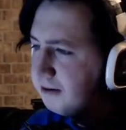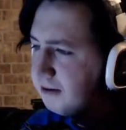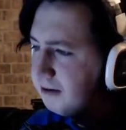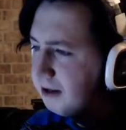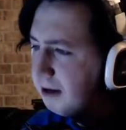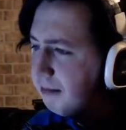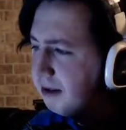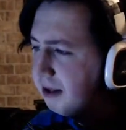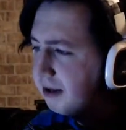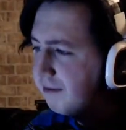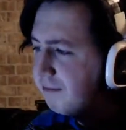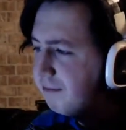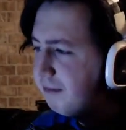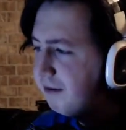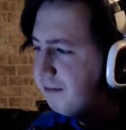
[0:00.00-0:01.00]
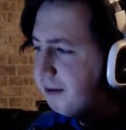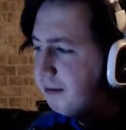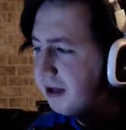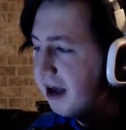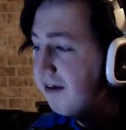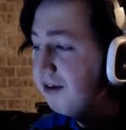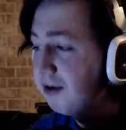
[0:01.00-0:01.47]
I mean, like if people
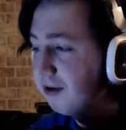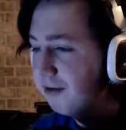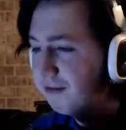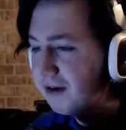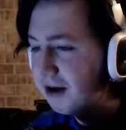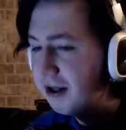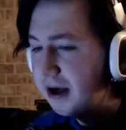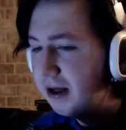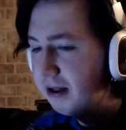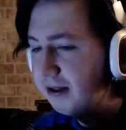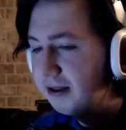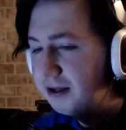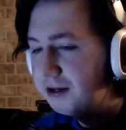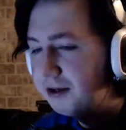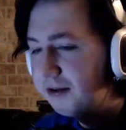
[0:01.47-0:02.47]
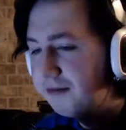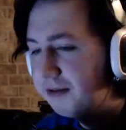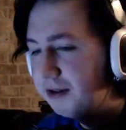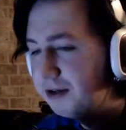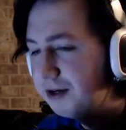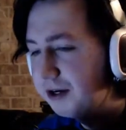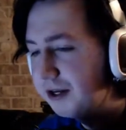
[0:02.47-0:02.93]
haven't heard of Valhalla, they should
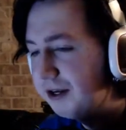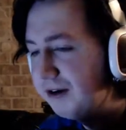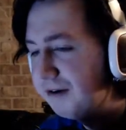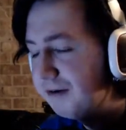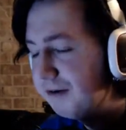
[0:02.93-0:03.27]
definitely check it out.